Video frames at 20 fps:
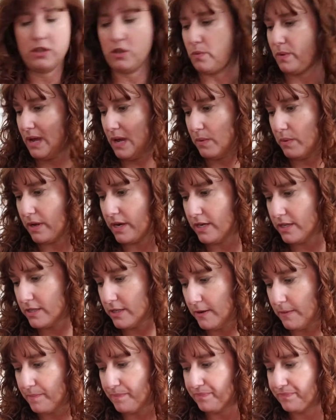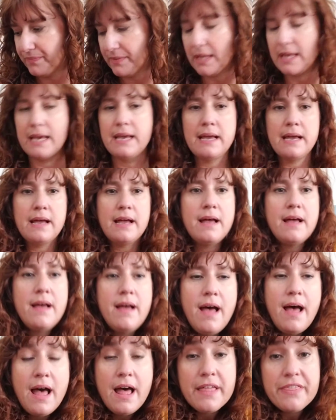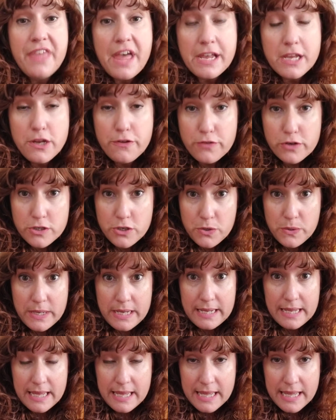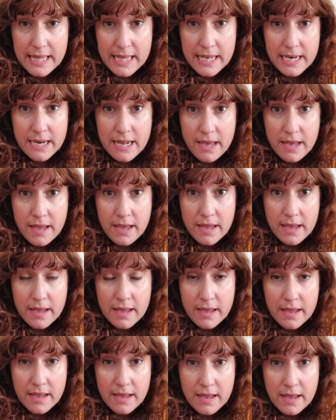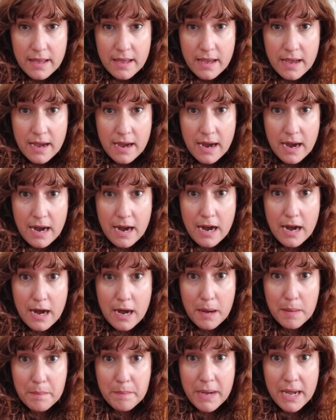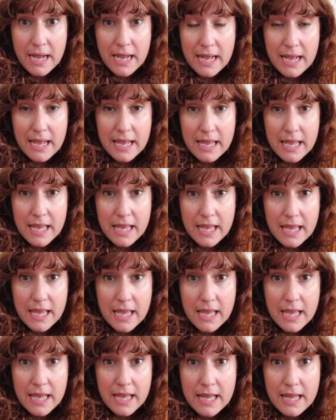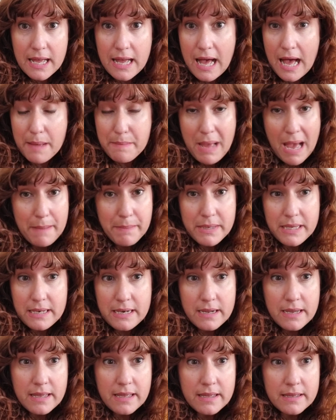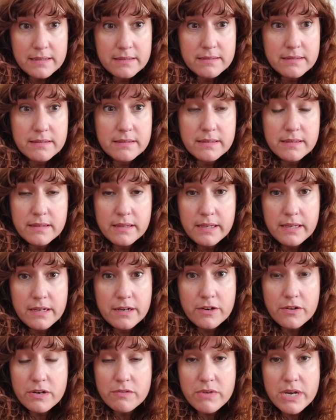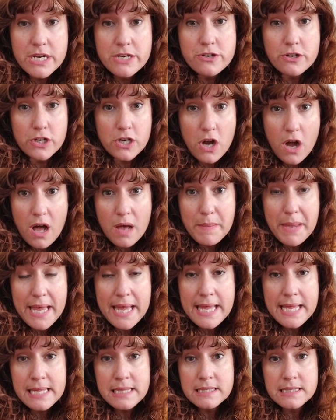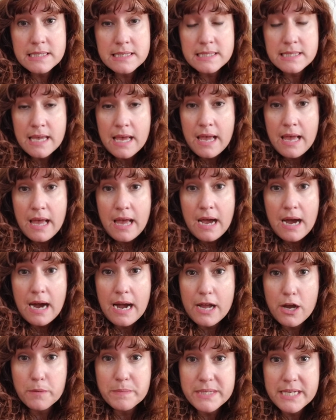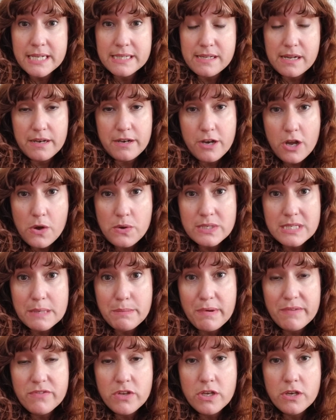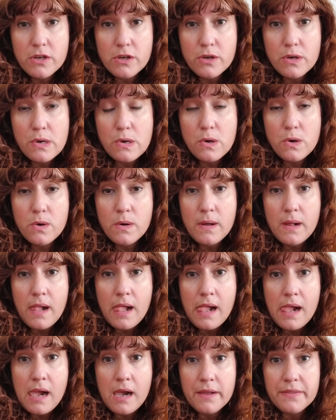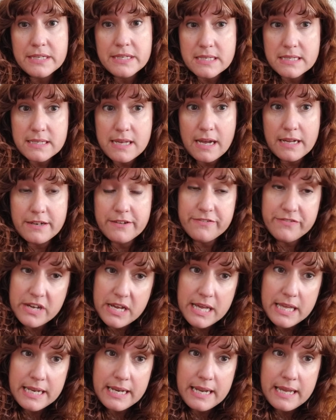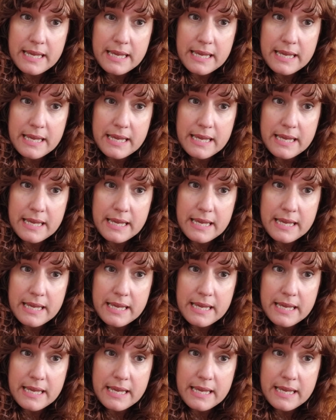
the way I want it to. Thank you for tuning in. Um, I'm happy to hear and read your comments. I hope to get to know some of you. This is kind of fun.